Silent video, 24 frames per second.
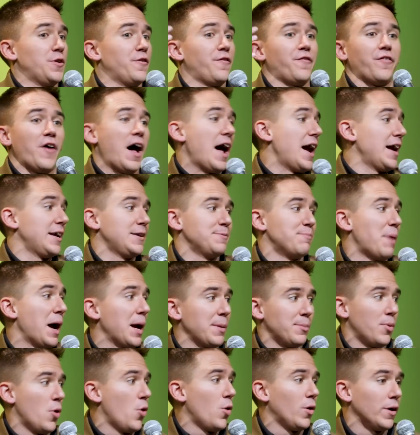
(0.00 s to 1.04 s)
to find
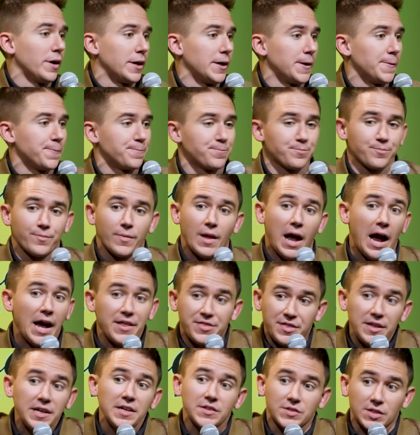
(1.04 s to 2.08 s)
my boy. I
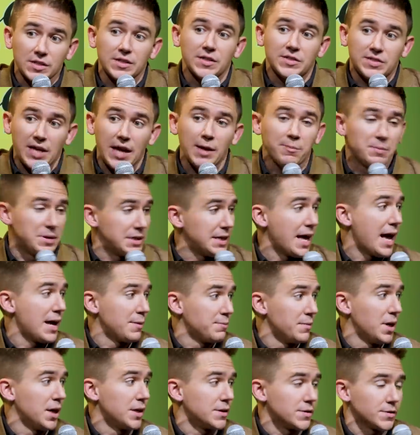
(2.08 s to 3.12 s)
think it's going to take me
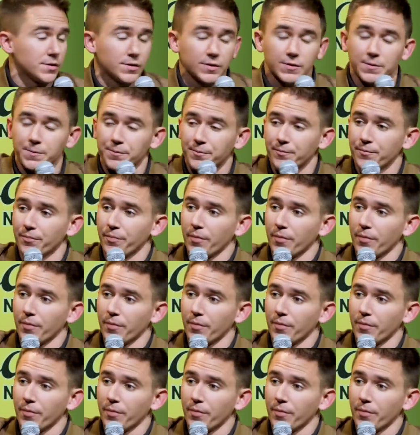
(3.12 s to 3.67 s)
9 months.